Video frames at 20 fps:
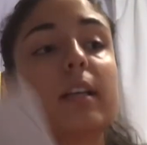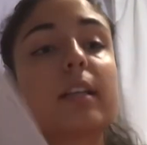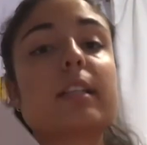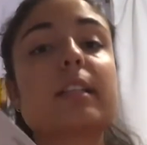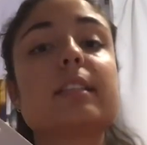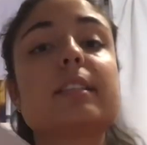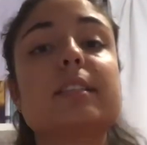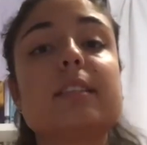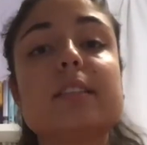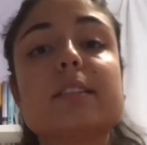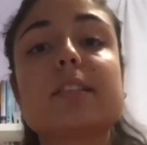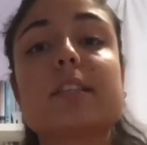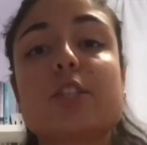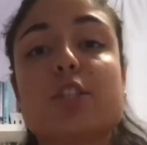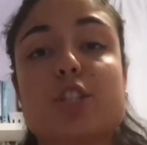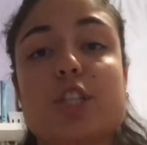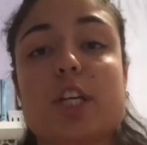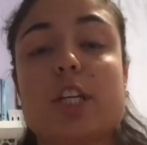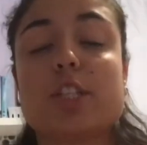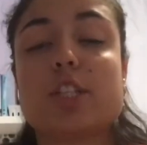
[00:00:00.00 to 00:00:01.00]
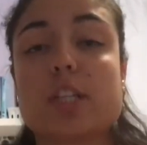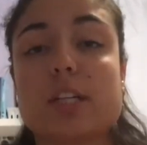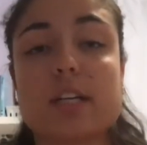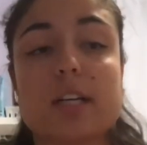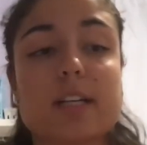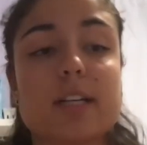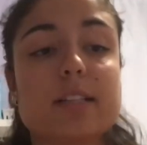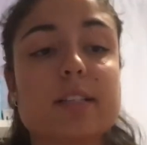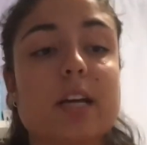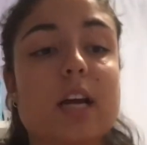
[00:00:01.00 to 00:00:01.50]
because this can change at
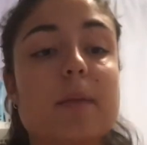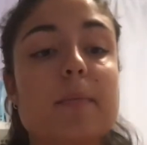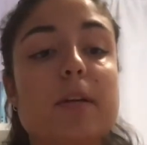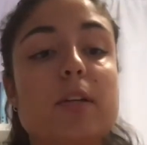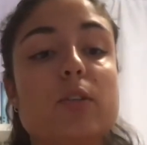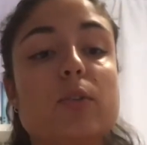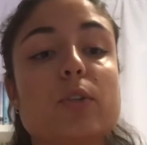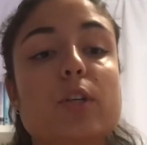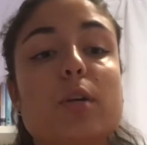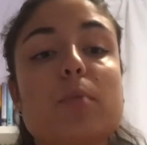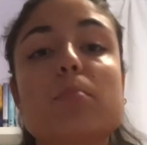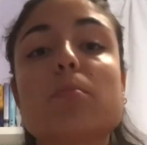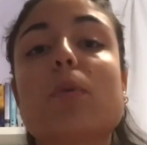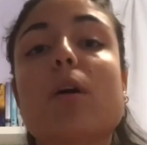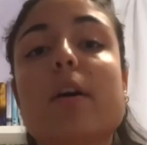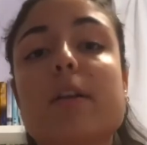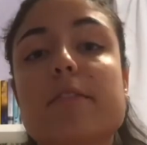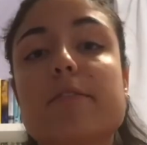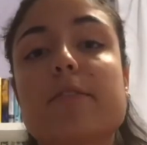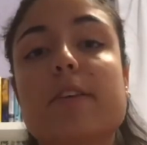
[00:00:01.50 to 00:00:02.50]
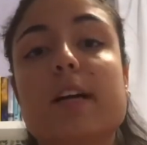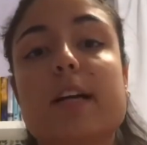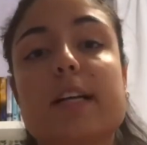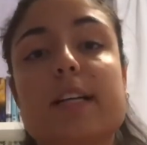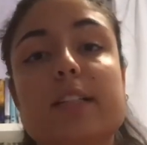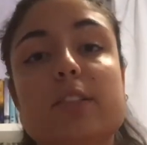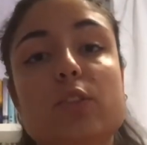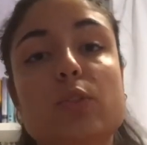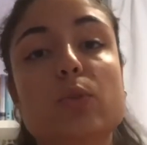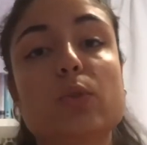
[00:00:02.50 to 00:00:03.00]
any time and you can modify
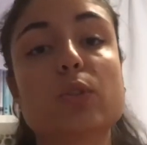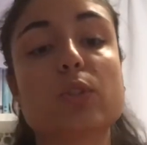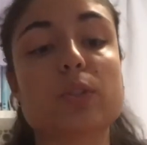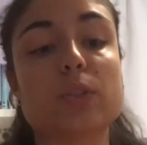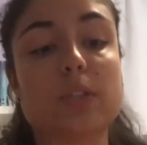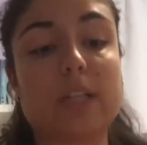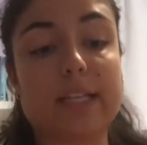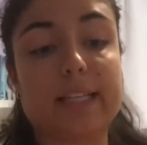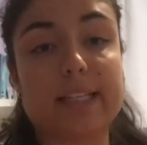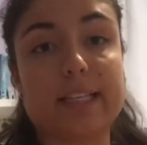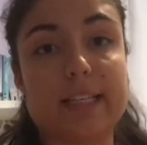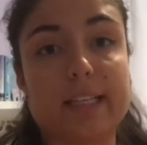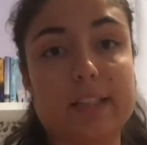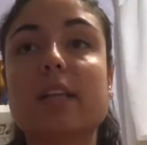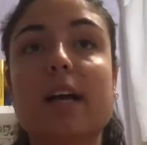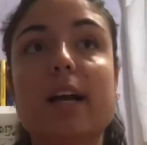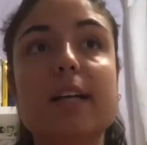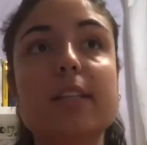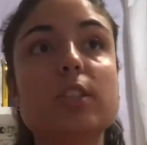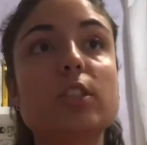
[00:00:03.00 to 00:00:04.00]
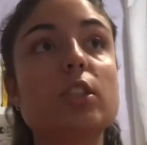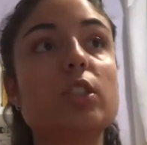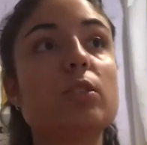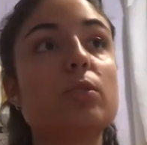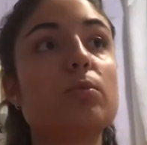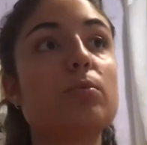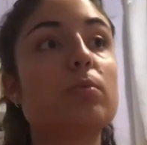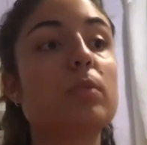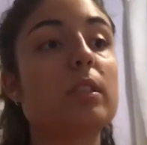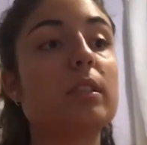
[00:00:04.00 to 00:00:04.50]
it to your liking. That's
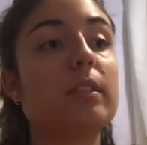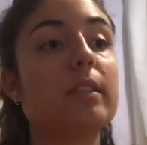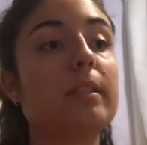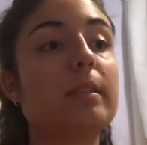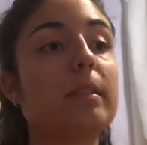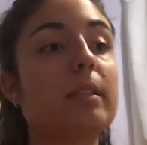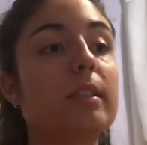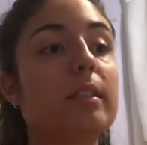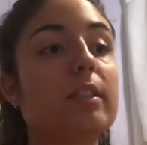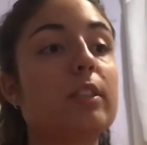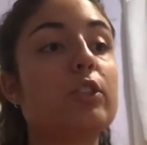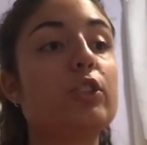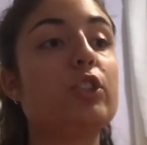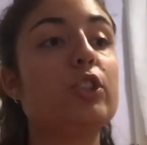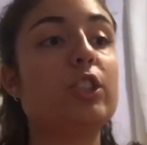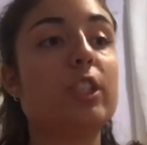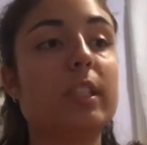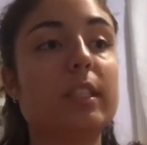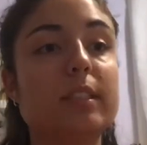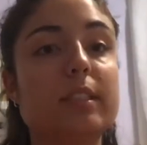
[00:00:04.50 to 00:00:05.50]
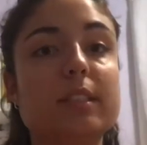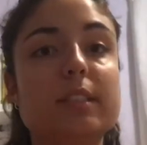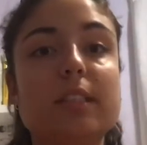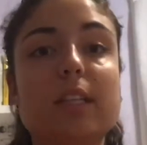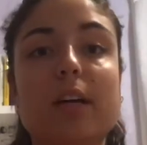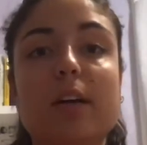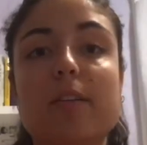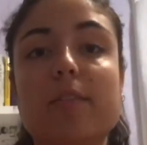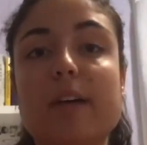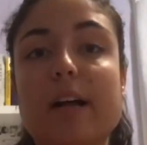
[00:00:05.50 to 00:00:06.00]
really the gist
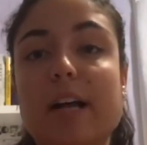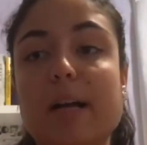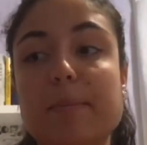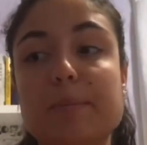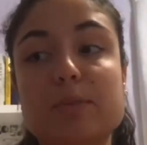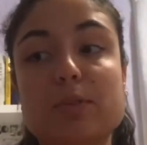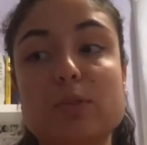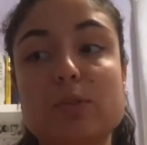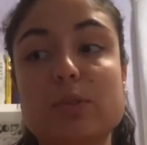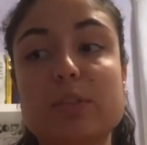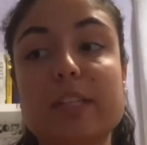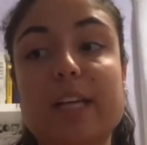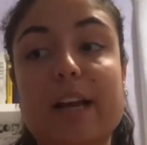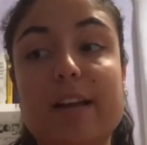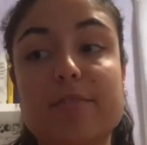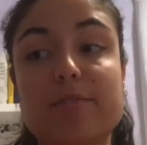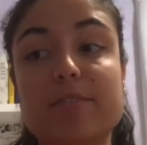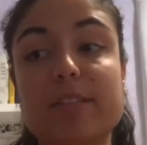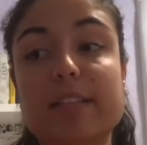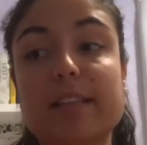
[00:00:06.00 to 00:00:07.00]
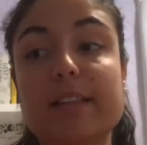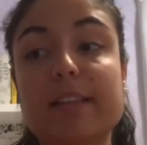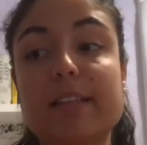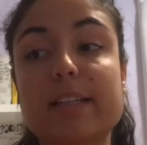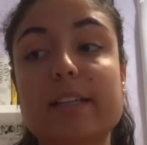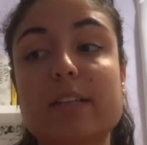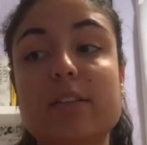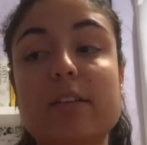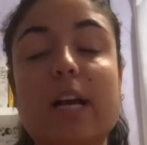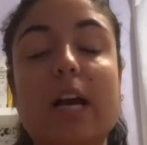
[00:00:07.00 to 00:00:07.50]
of absolutely
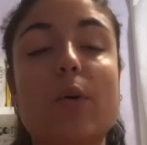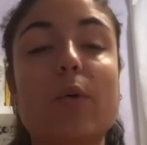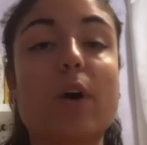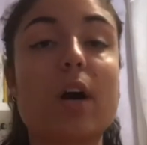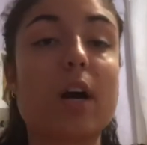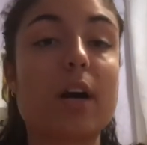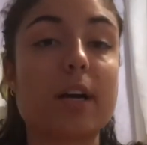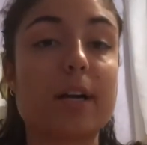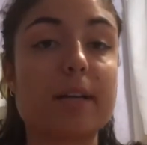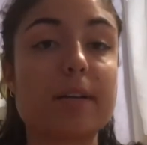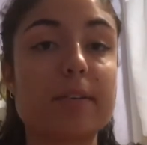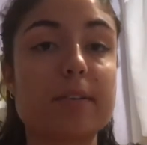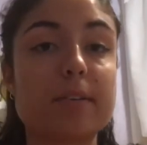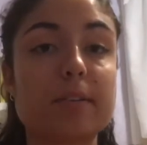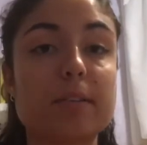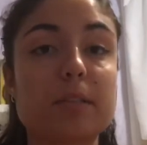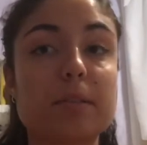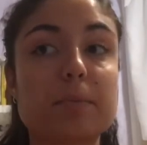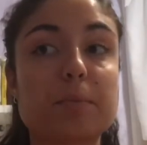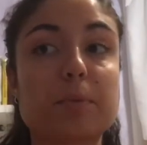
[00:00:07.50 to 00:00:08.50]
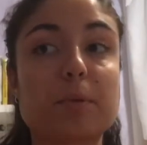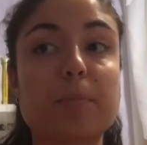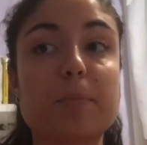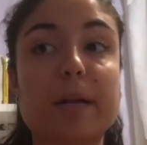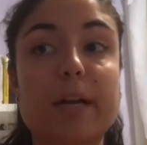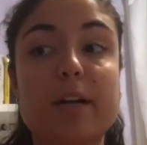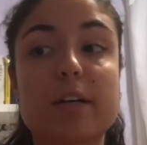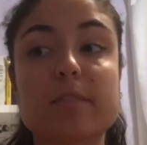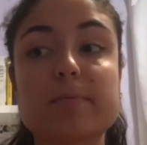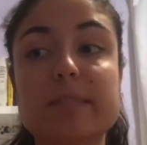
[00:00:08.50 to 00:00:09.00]
everything on how I
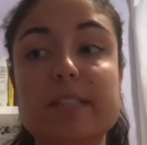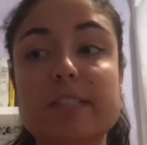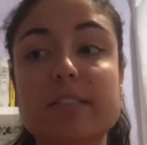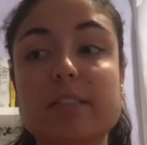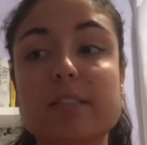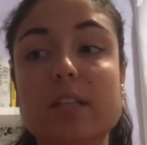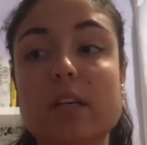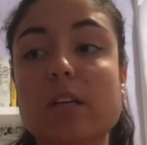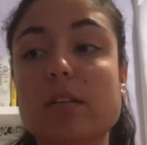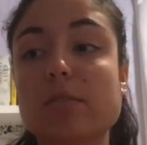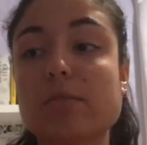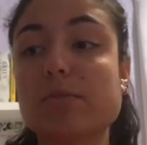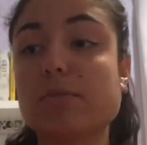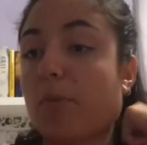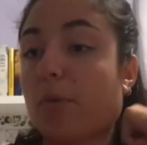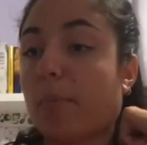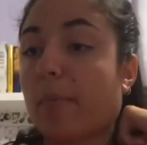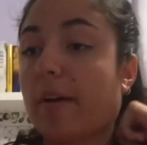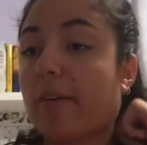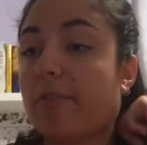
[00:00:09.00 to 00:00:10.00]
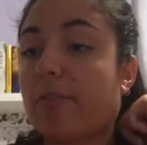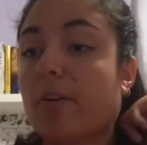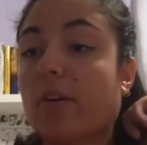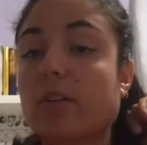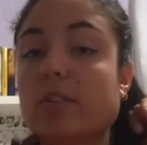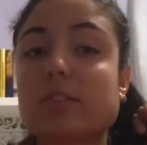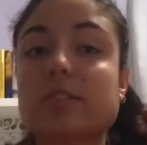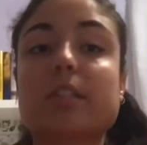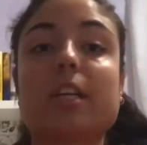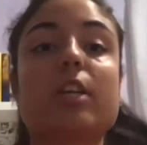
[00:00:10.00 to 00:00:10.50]
prepared myself for my
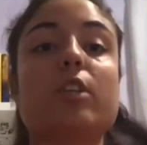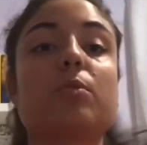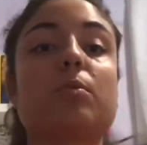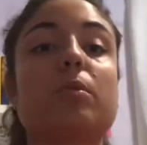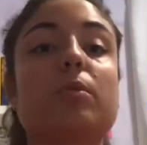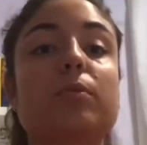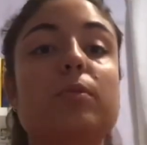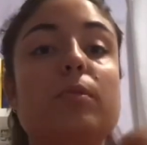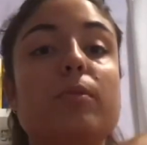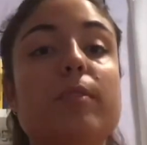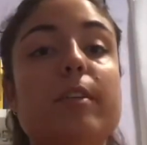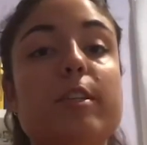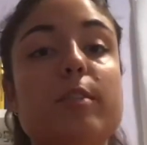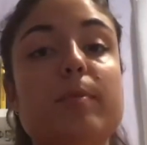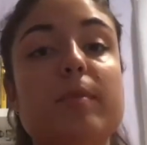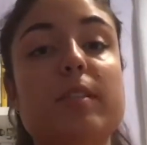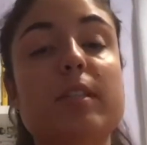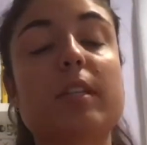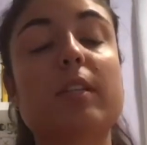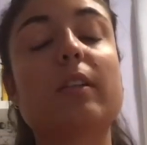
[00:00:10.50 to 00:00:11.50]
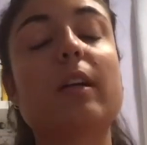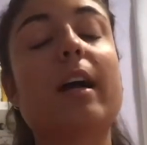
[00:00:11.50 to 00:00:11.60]
fall schedule for freshman year.